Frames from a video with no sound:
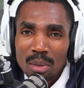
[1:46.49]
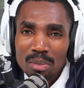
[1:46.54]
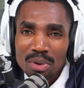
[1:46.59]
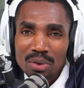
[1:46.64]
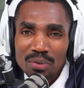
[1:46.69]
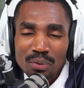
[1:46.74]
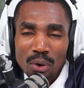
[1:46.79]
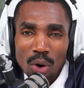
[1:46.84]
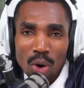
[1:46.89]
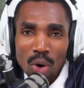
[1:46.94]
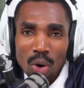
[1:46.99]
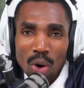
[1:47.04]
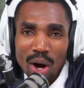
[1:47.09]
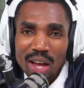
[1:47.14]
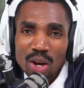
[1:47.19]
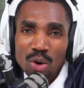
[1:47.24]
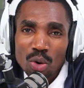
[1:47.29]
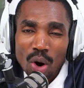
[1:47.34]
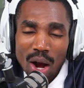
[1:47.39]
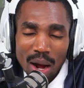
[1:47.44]
before
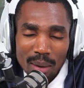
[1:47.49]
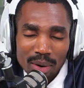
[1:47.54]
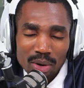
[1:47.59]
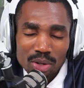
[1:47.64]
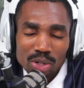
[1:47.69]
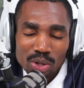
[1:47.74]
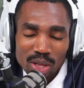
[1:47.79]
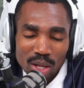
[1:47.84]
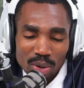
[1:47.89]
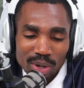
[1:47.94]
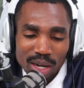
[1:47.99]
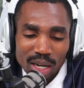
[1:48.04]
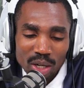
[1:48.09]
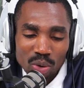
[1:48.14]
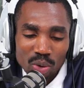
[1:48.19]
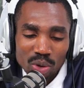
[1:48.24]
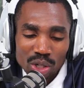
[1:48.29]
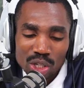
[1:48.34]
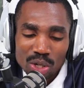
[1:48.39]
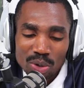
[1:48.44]
I come out, so that we can
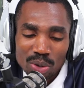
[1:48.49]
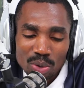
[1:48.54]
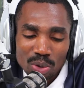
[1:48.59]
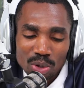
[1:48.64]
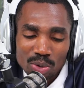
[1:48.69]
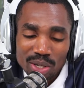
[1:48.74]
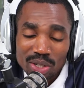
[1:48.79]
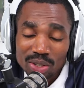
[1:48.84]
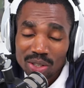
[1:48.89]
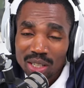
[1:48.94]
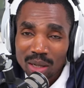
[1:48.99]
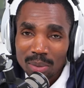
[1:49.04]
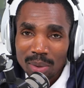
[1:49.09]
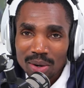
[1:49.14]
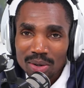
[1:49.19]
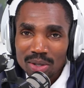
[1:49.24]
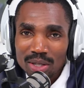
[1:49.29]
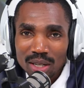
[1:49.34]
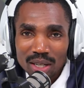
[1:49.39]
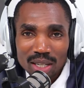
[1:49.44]
continue with what we're talking about.